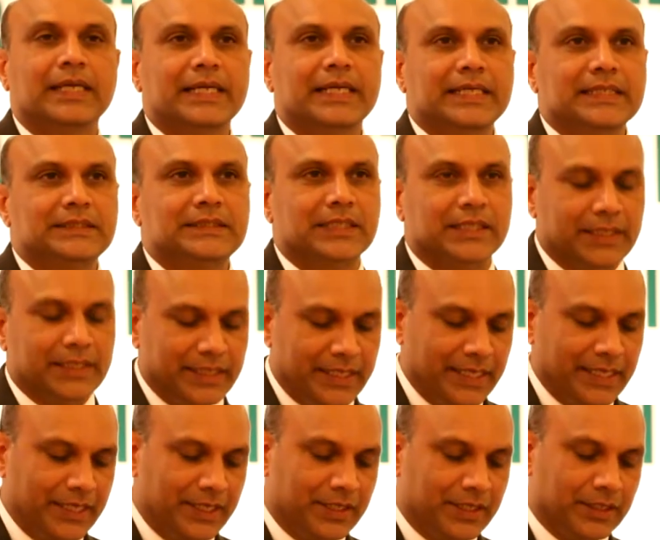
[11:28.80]
is the
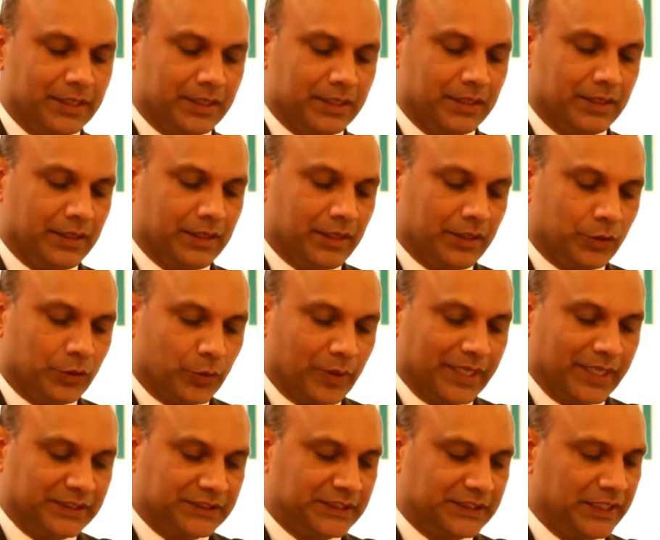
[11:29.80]
need to
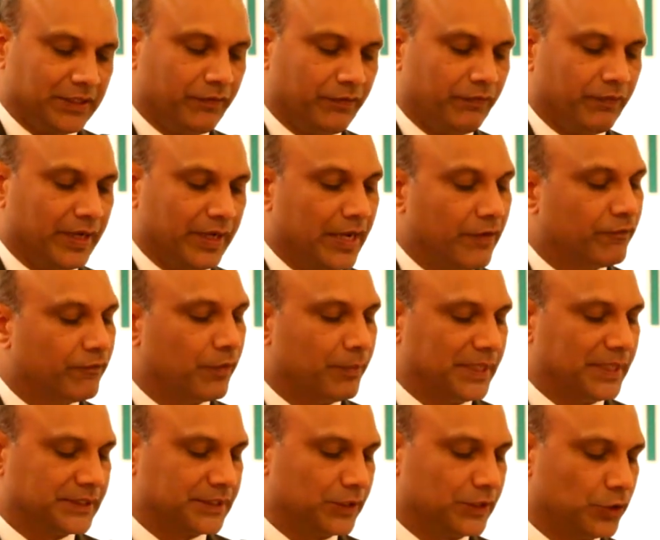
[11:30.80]
achieve
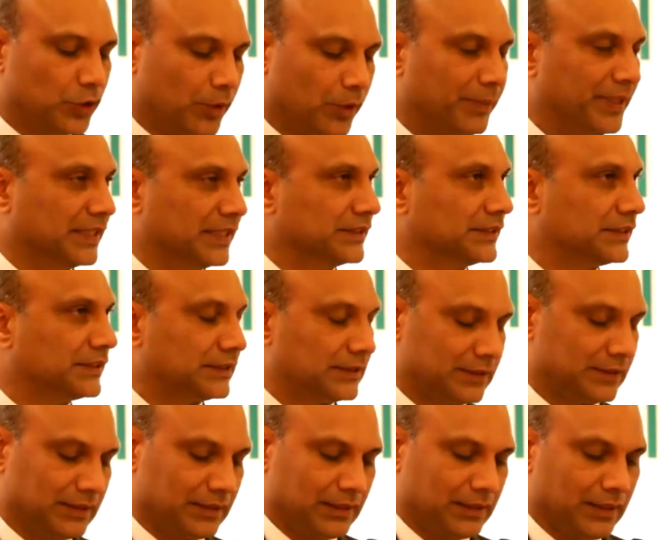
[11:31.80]
information
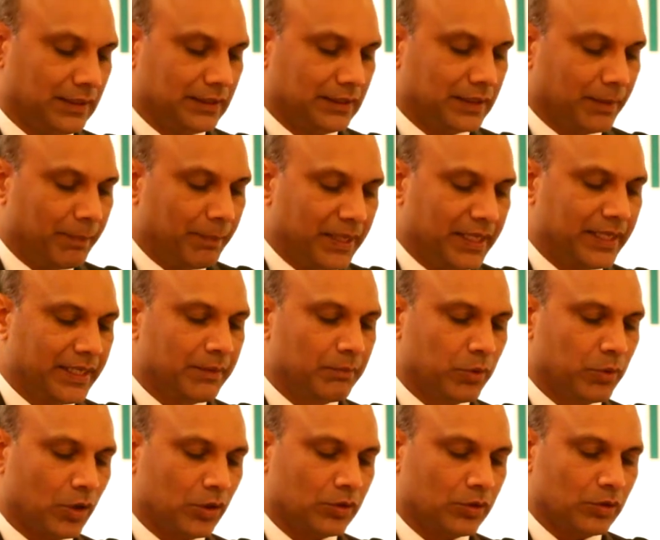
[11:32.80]
dominance, the building
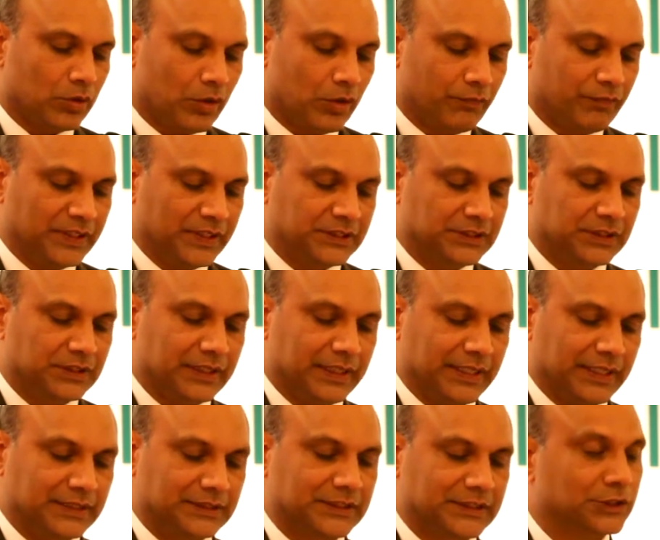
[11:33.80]
block of which
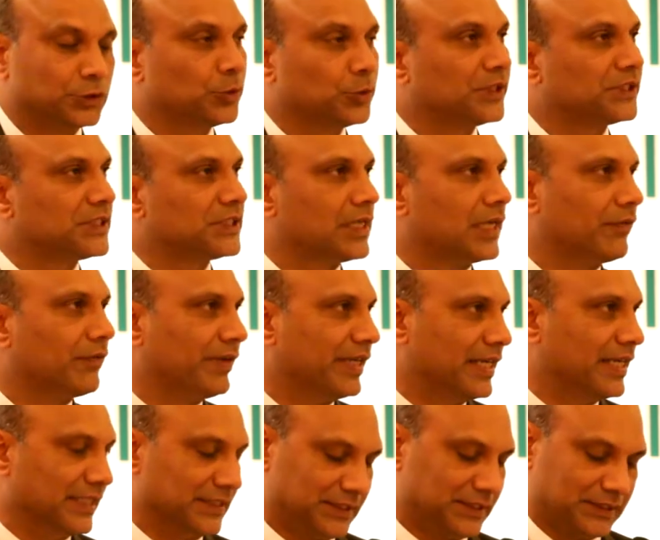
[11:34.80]
is situational
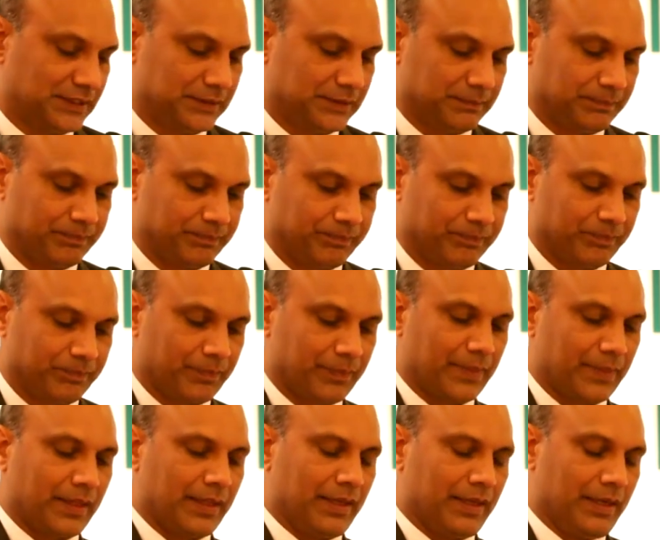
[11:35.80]
awareness.
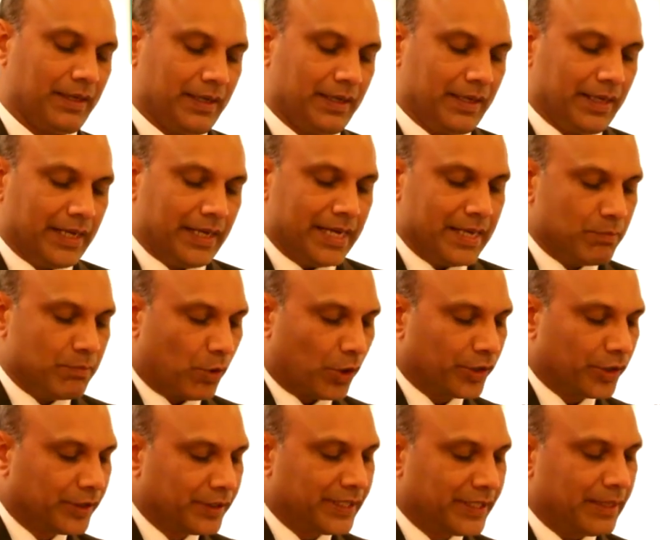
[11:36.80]
In
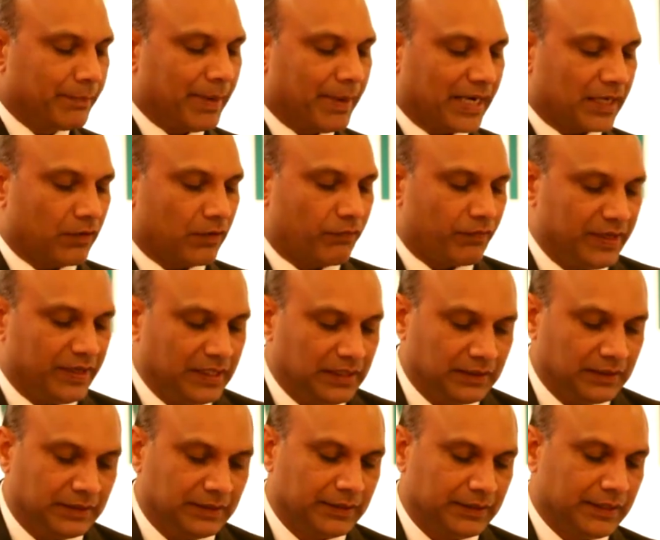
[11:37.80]
modern day
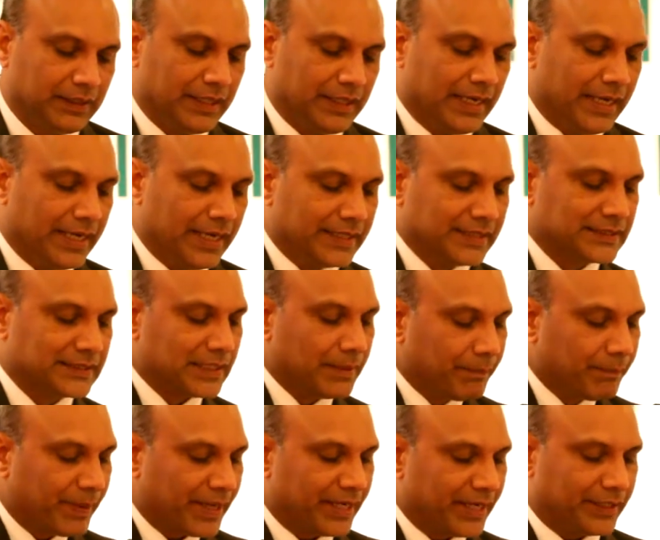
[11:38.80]
battlefield, it is
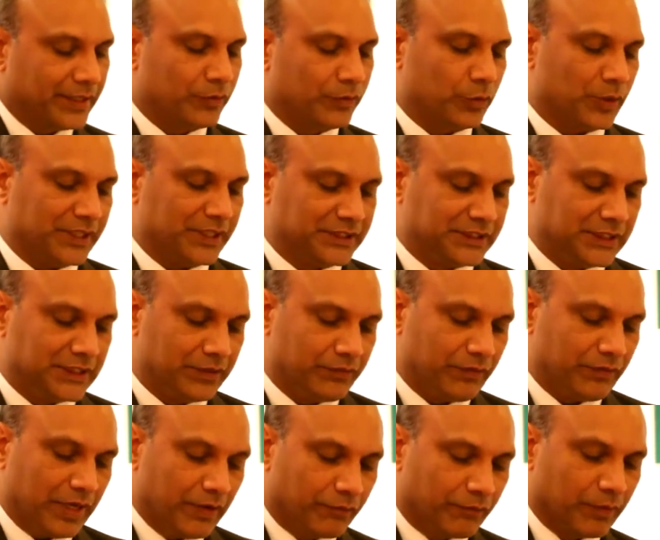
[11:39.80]
imperative to
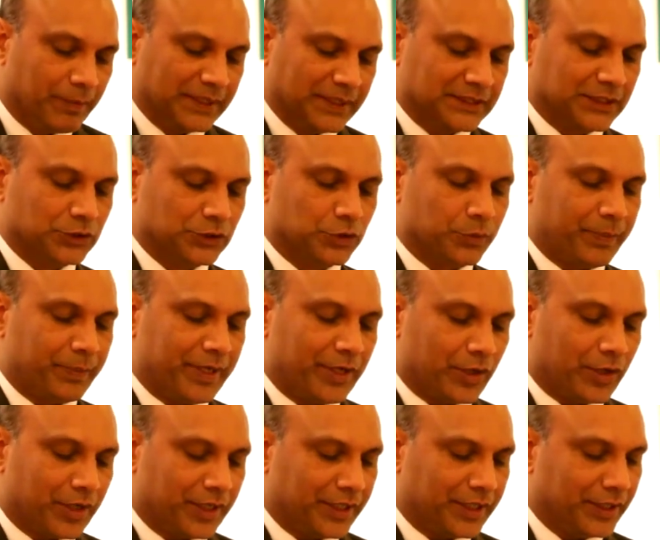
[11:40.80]
achieve information
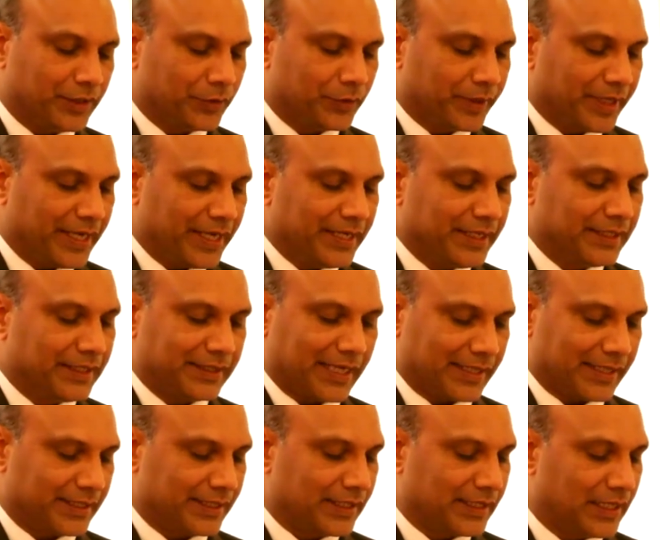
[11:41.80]
superiority to gain
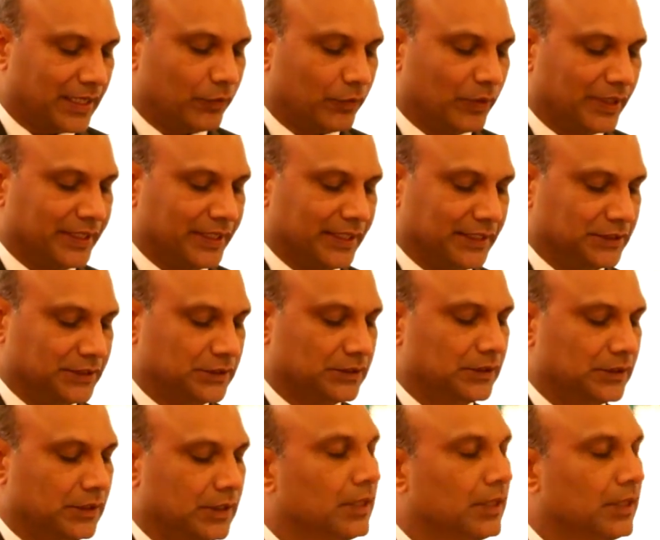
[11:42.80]
tactical advantage